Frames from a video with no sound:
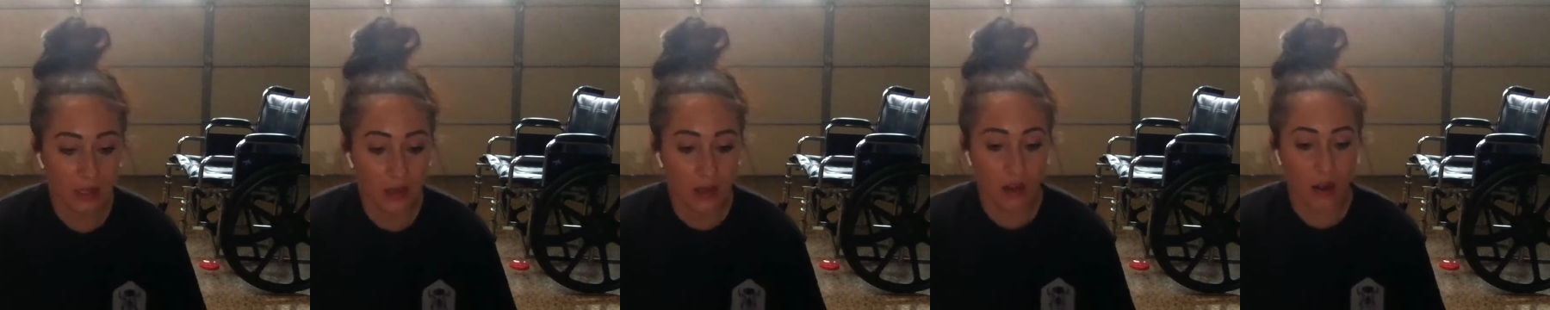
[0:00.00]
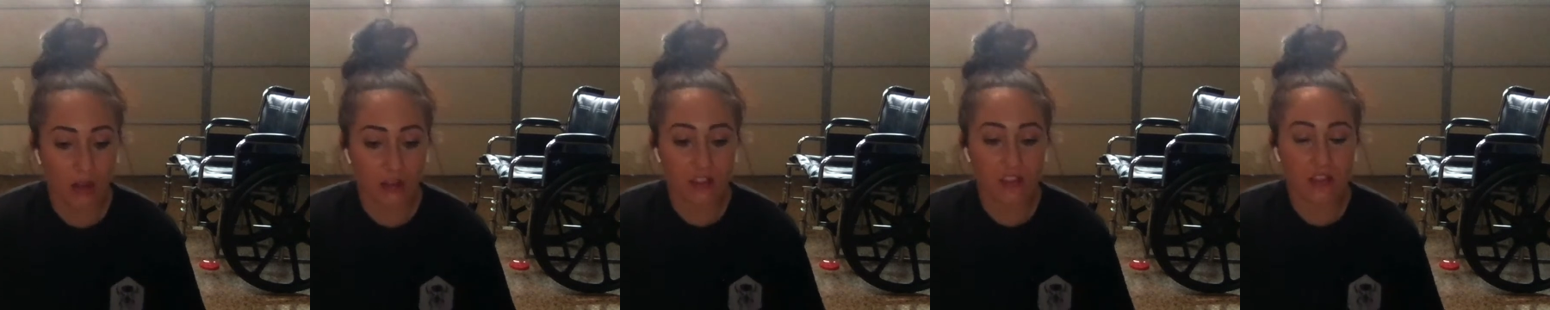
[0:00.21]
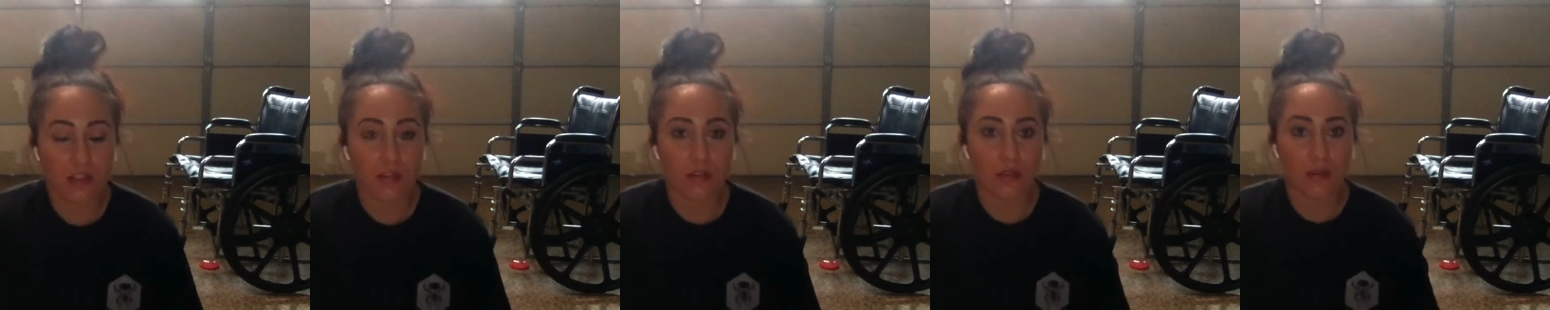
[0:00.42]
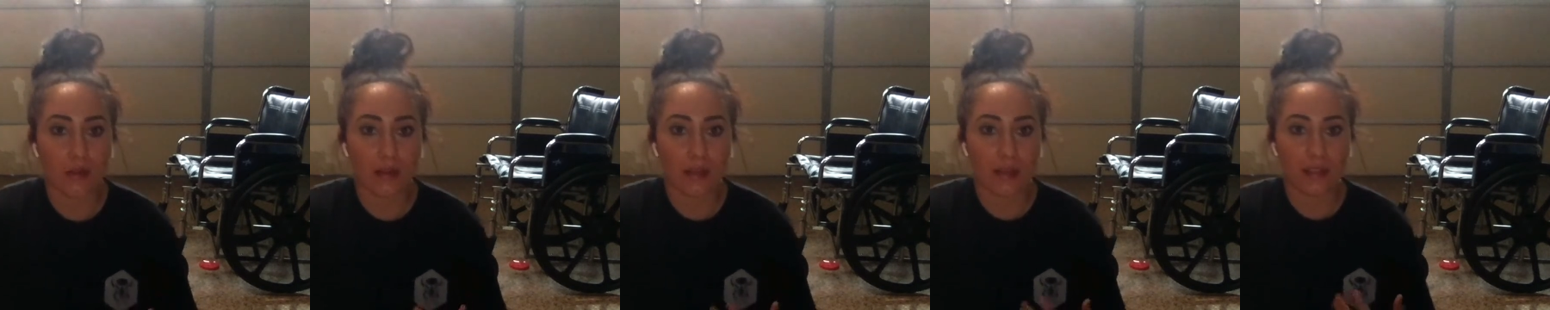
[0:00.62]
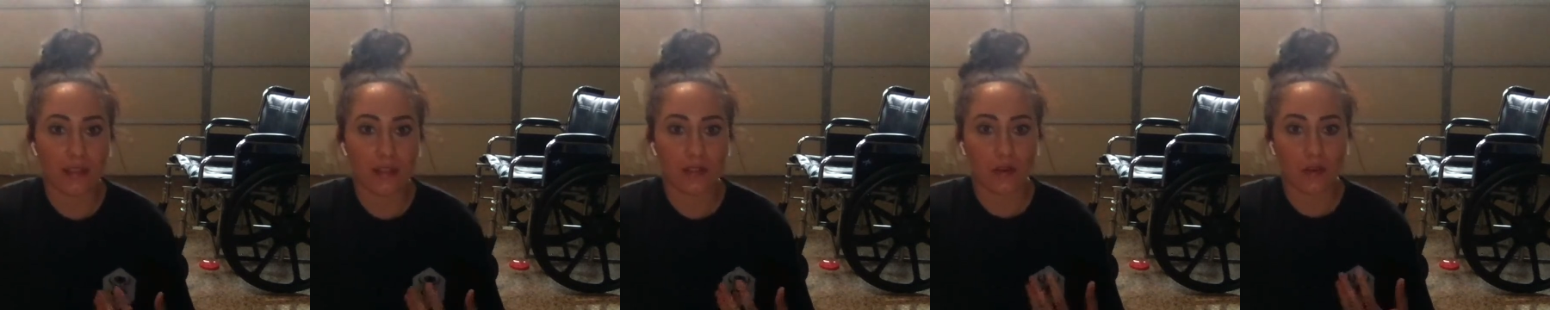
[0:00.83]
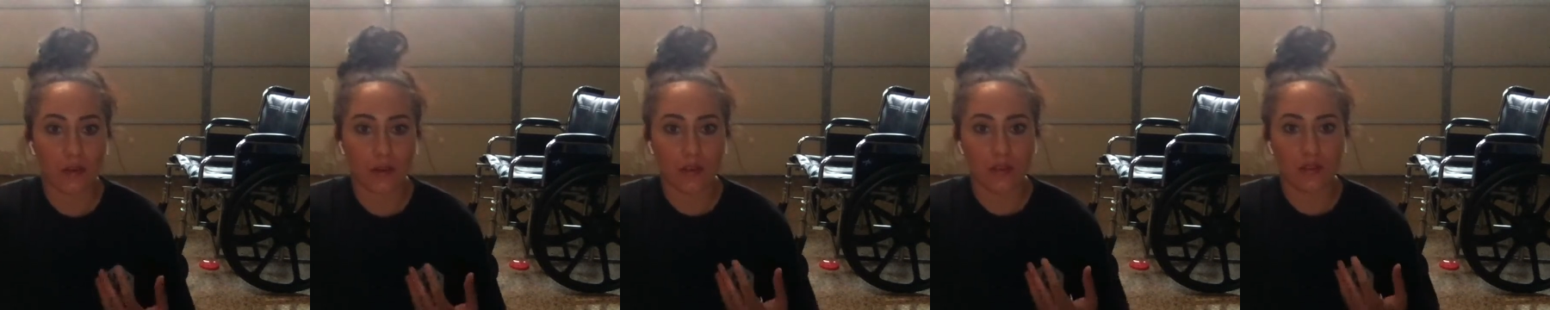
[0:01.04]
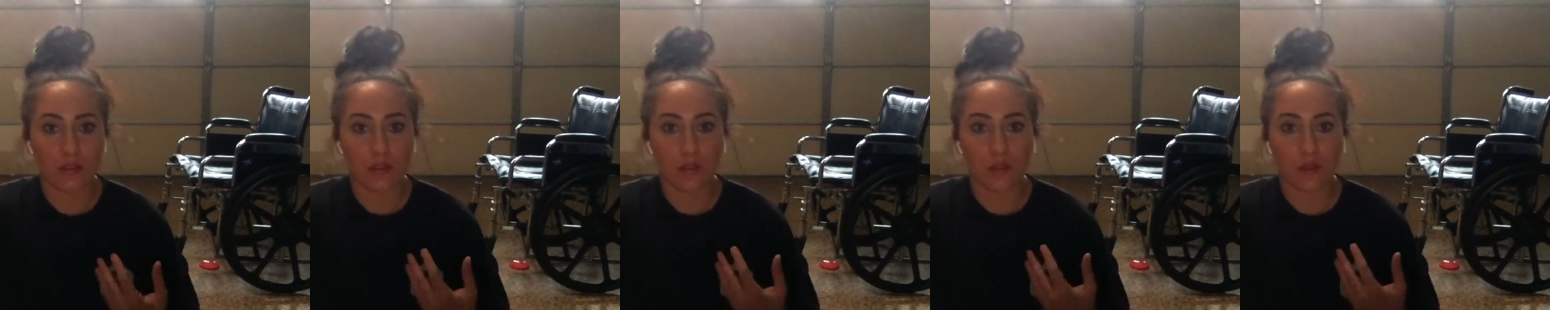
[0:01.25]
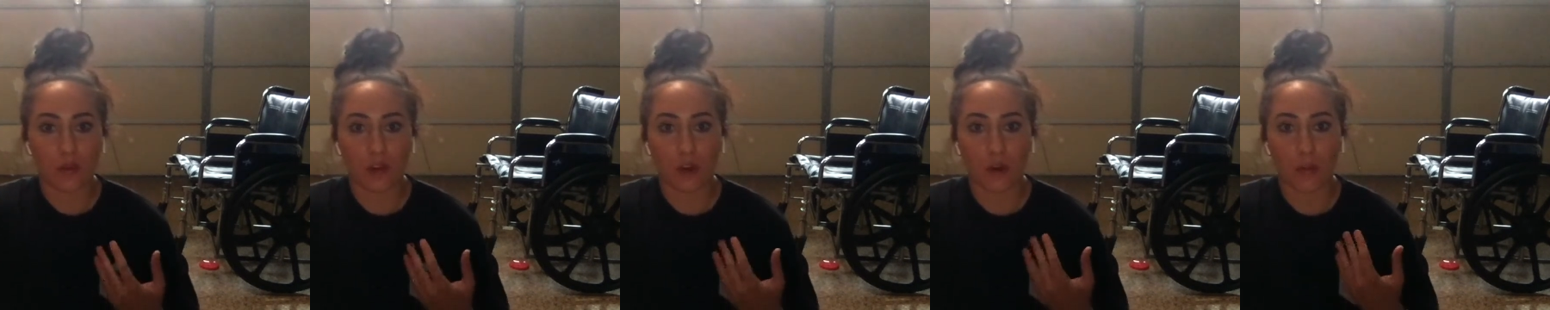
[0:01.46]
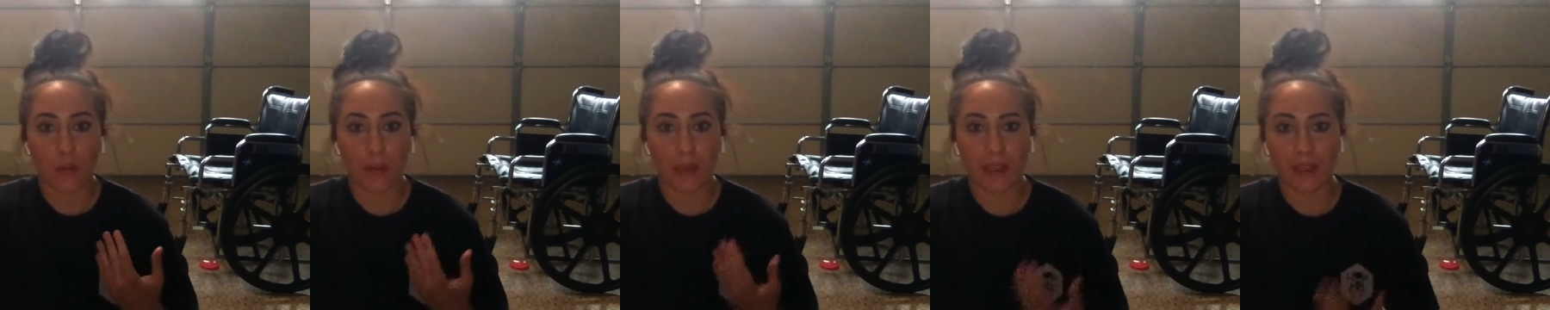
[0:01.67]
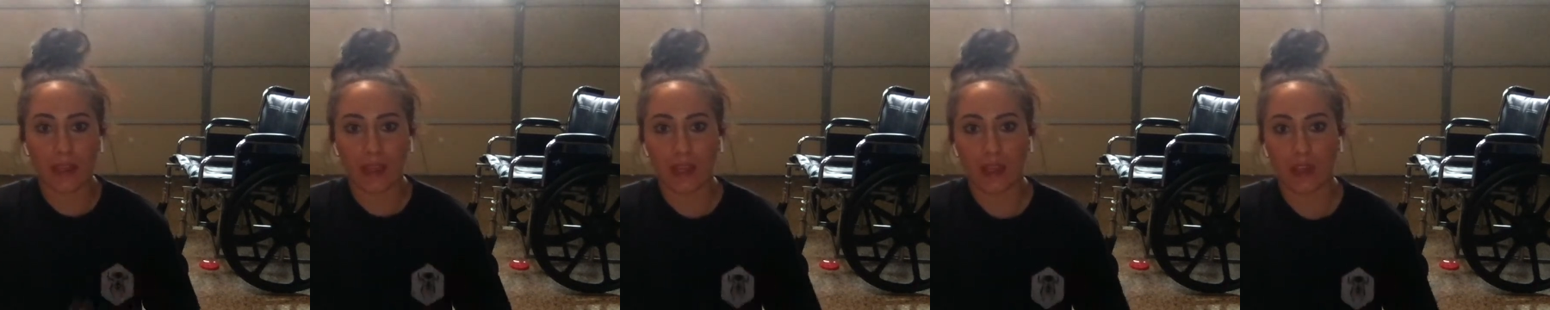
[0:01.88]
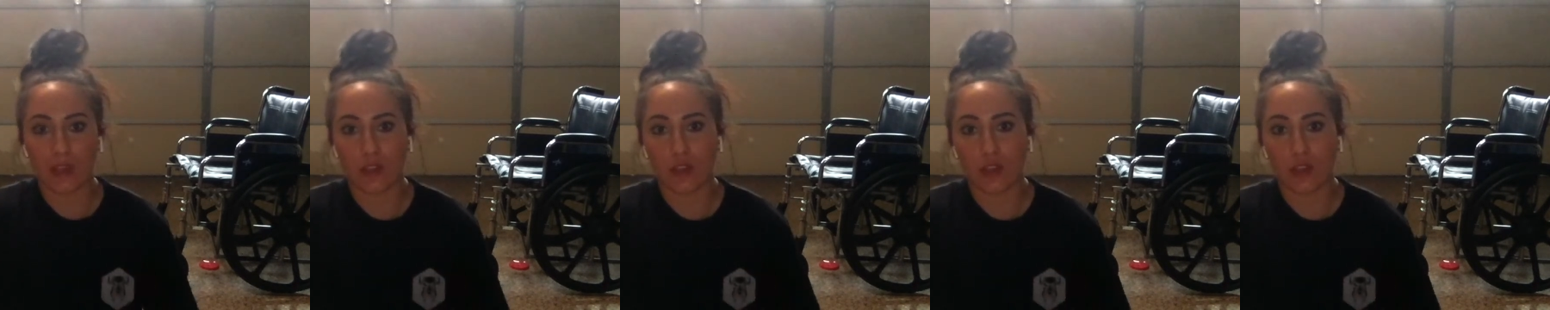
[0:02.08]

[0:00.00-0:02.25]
Also, it's going to help engage